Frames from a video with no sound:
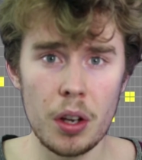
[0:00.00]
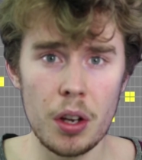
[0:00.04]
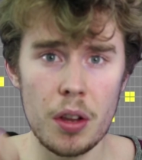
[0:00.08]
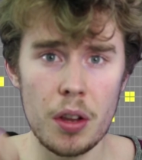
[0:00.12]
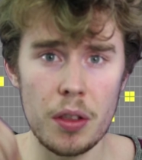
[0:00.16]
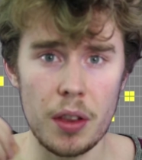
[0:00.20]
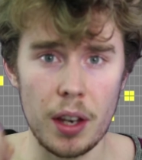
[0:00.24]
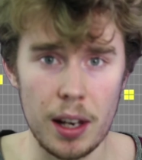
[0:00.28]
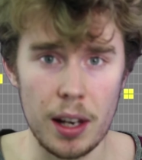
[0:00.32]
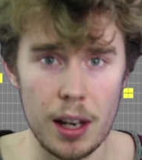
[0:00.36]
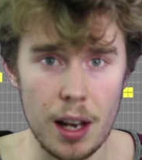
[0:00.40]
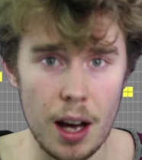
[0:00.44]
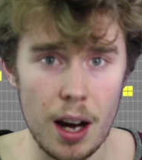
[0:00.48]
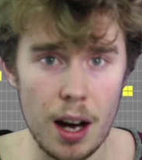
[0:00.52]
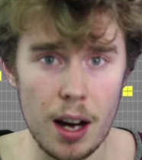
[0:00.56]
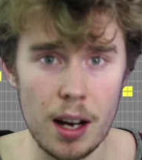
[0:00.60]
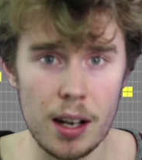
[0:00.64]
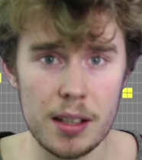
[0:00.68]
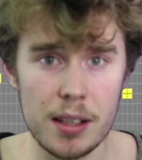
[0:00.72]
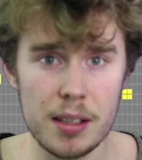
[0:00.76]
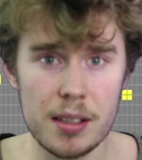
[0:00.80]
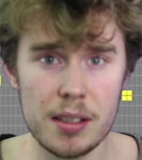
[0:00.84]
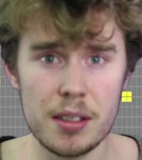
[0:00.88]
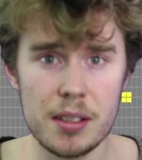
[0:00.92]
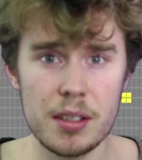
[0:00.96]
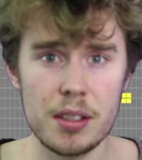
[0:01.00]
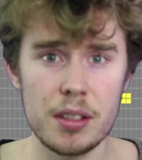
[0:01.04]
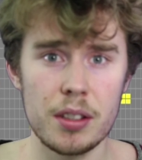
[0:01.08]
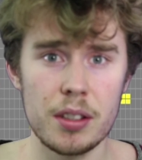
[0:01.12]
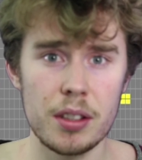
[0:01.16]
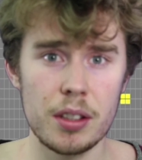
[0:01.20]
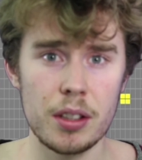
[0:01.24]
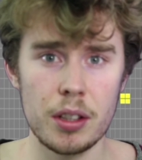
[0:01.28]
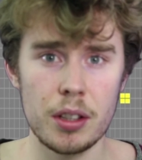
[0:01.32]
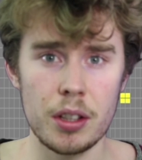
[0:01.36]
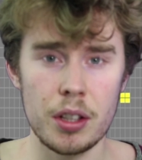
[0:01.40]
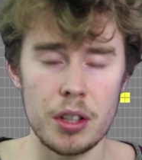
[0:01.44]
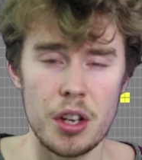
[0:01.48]
the last,
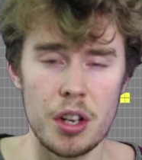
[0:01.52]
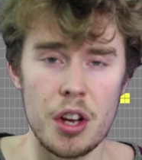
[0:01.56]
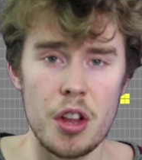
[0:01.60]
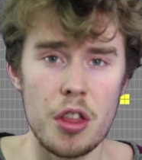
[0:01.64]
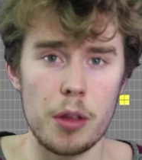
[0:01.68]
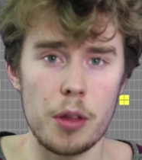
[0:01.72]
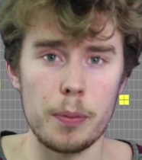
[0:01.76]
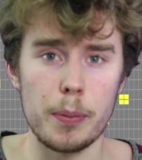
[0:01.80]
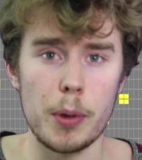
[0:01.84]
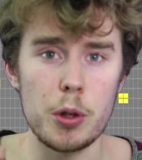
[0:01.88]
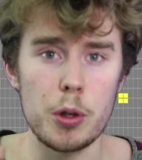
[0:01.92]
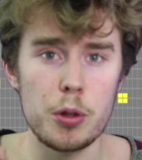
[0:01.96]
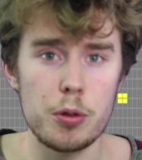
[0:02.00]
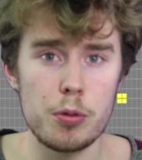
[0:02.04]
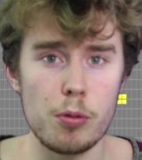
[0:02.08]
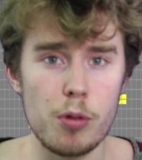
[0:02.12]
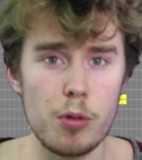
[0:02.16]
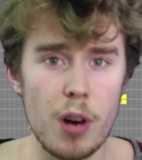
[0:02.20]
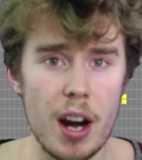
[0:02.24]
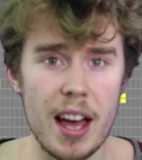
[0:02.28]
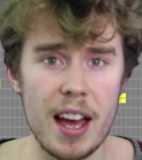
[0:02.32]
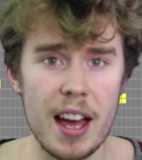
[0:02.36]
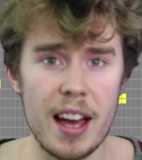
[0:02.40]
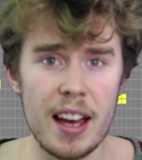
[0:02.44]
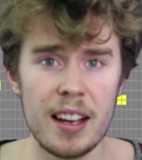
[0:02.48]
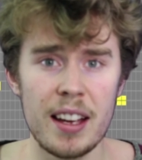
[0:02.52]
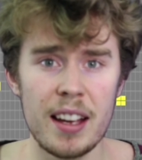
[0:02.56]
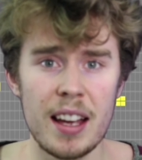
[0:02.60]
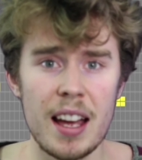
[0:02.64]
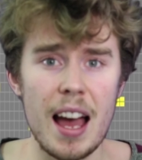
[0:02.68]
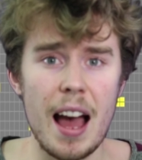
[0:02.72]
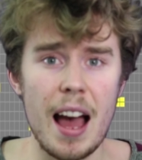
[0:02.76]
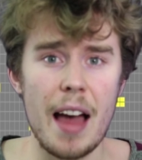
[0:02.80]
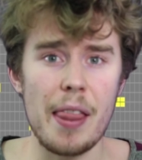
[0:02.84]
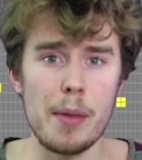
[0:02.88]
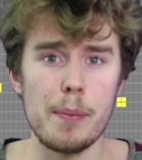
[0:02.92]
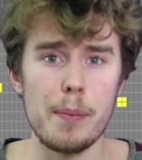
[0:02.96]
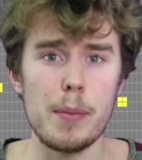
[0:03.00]
the most rare
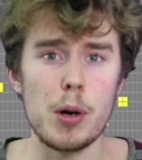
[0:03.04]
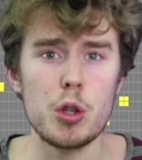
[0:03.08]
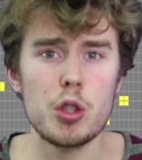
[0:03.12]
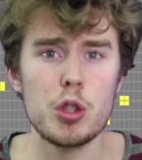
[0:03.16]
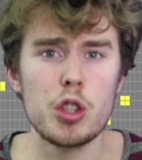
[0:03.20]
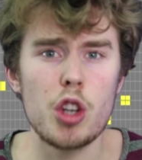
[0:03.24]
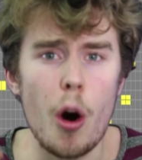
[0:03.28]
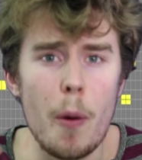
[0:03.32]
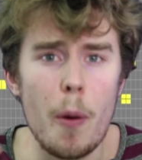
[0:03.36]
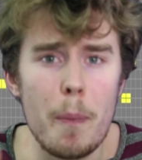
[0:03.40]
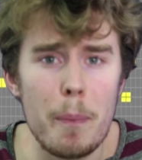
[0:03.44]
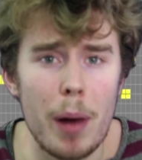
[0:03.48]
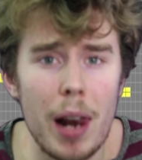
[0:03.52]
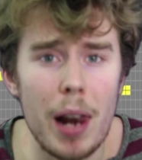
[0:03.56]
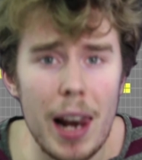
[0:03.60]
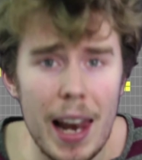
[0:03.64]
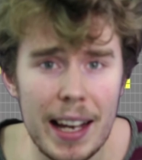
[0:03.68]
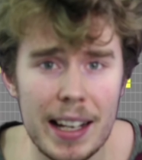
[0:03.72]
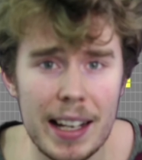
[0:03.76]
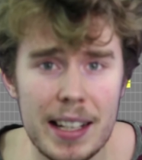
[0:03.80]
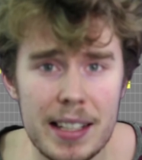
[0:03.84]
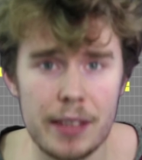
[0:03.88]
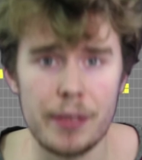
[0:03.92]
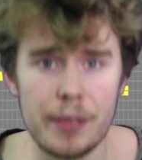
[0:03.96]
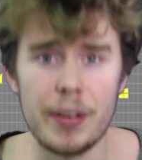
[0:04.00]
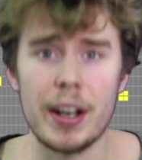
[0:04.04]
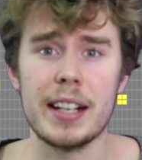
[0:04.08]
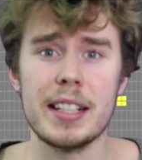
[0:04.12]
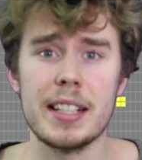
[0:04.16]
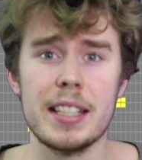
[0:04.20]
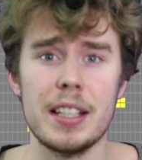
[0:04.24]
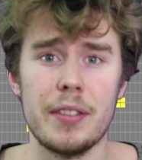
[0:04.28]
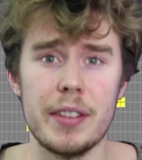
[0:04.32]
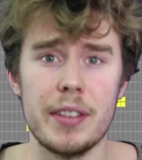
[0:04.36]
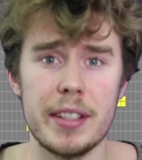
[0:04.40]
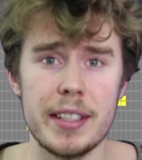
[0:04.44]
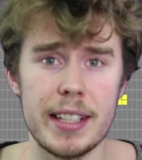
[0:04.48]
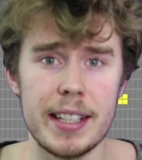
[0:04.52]
and the most complex of
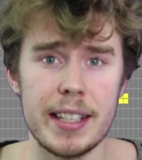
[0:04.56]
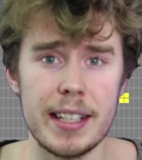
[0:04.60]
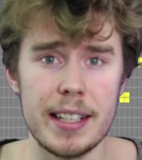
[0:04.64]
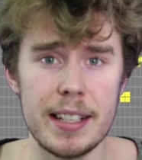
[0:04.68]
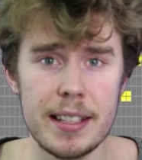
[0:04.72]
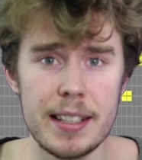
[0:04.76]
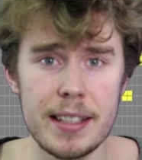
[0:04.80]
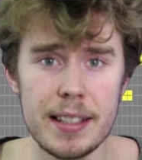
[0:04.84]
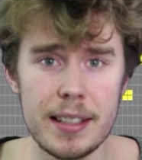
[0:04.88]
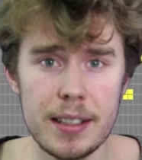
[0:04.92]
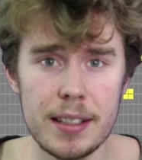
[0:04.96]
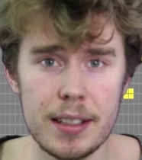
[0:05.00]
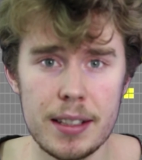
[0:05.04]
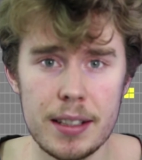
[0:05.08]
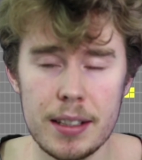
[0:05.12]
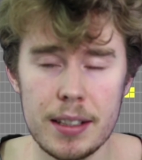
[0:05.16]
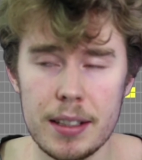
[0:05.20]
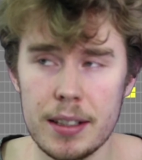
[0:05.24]
activities,